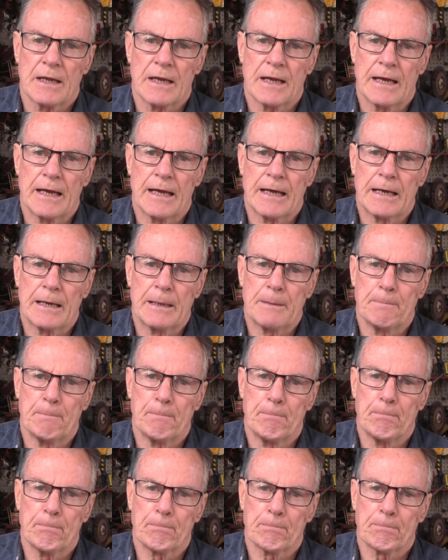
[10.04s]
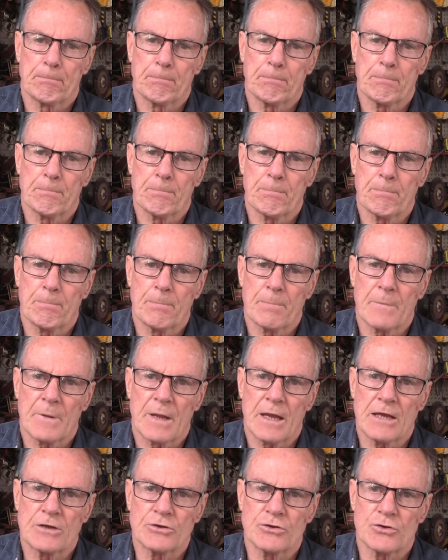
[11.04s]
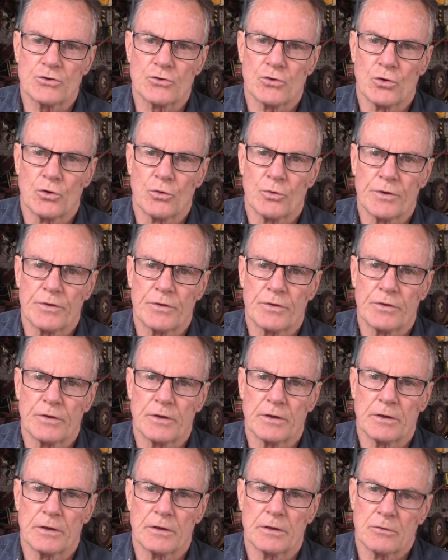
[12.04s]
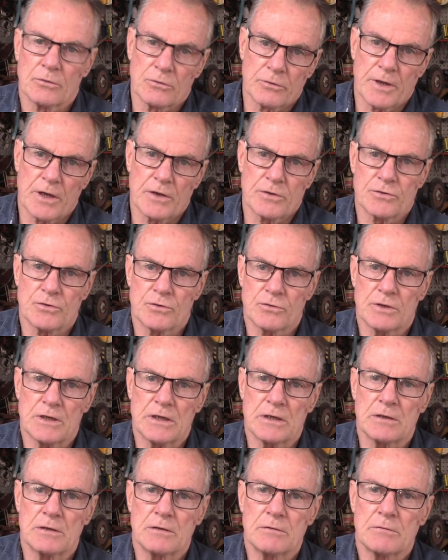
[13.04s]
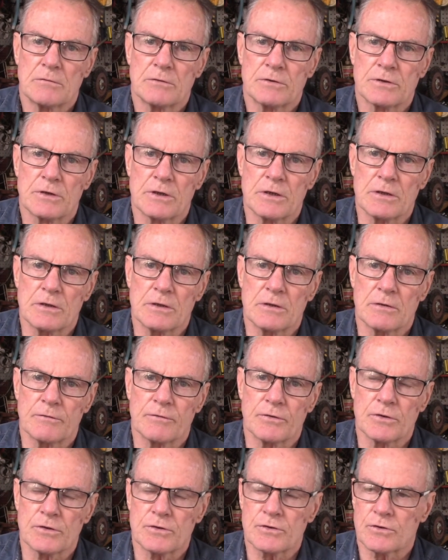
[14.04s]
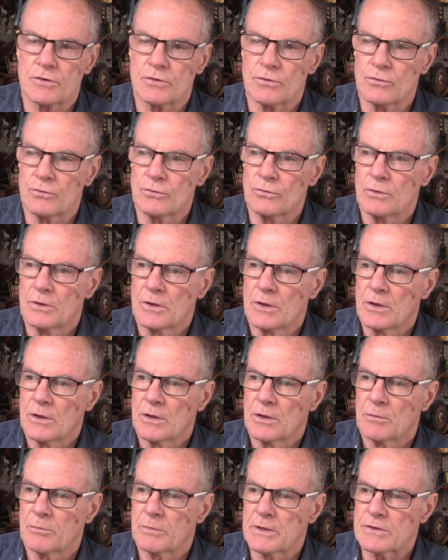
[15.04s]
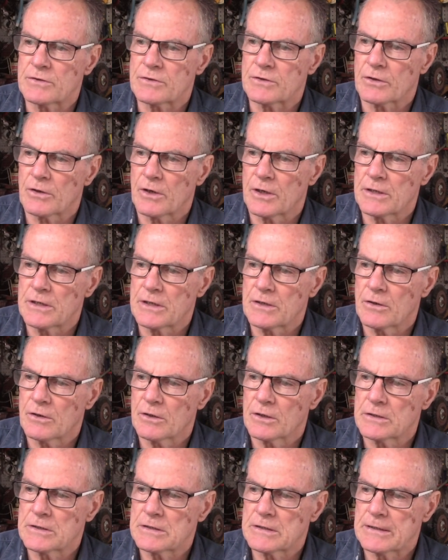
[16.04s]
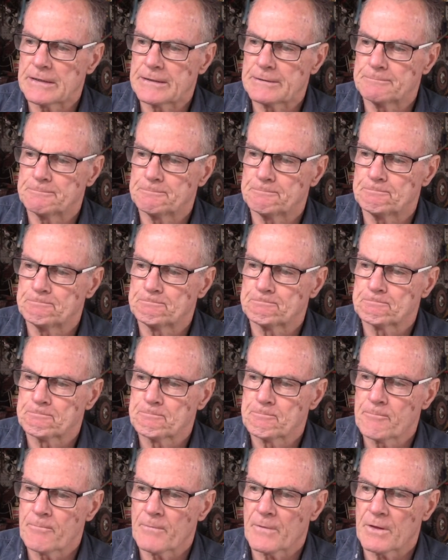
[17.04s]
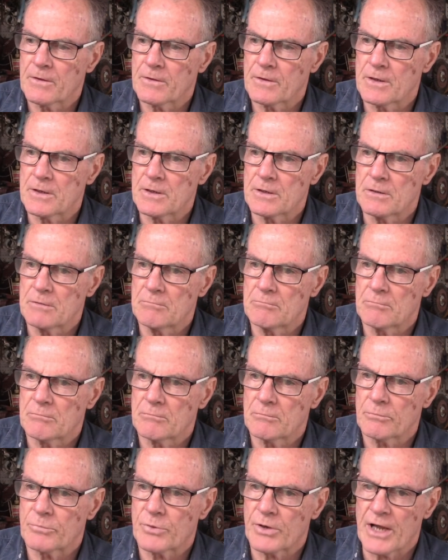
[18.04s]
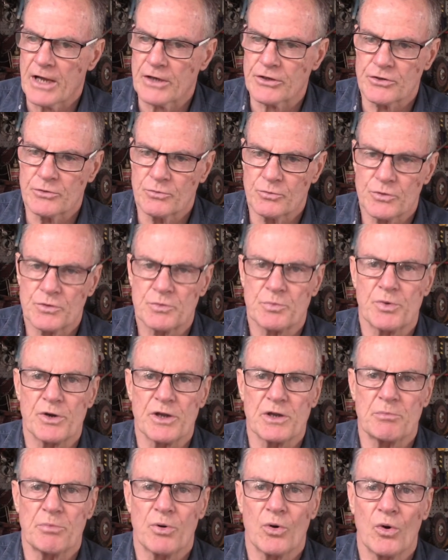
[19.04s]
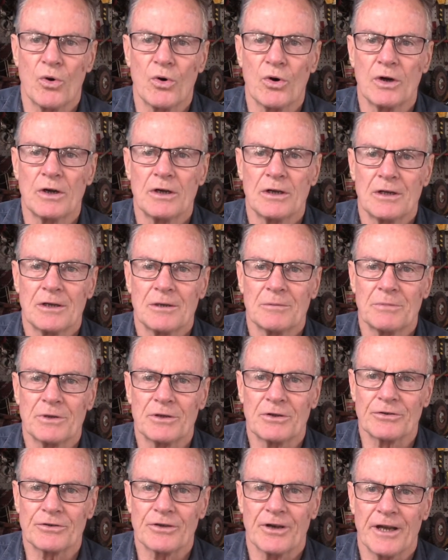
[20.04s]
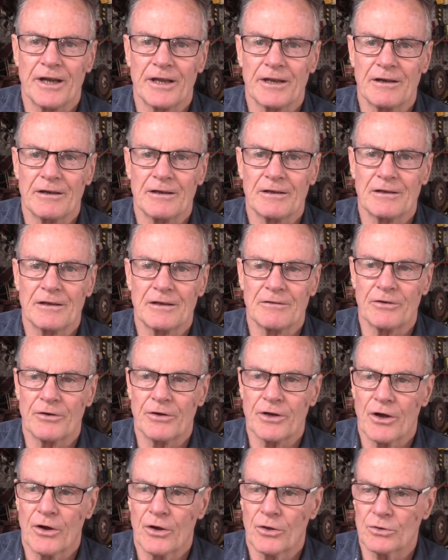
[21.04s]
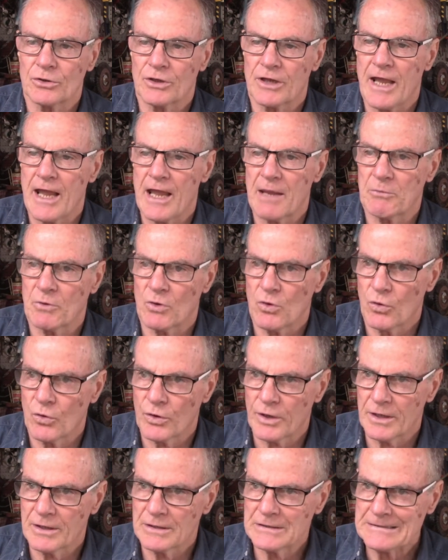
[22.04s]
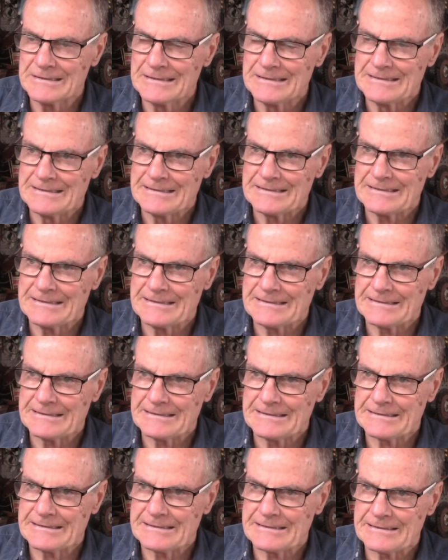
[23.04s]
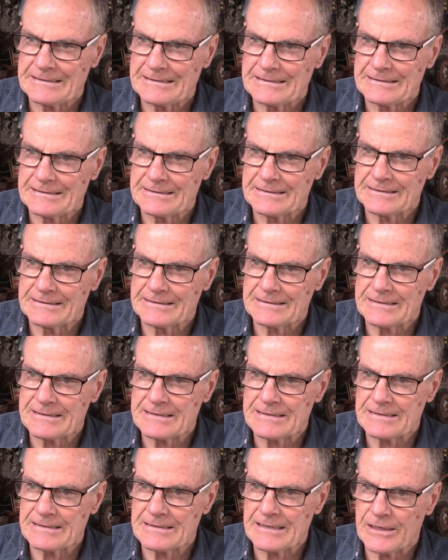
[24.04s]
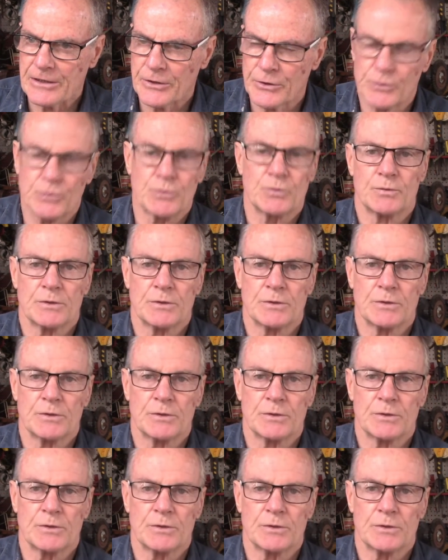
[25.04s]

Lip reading: As you saw with, or those who did see the first two bits that I did on it, the production was pretty poor because I had a very old camcorder, and so